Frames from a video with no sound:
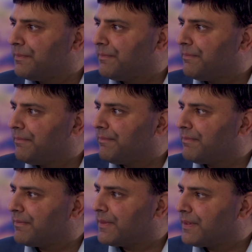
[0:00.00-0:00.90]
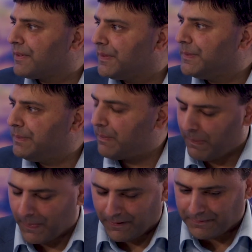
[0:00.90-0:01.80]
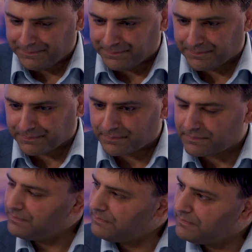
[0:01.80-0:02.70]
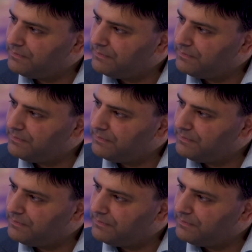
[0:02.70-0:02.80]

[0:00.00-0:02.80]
during the life of the development, and what sort of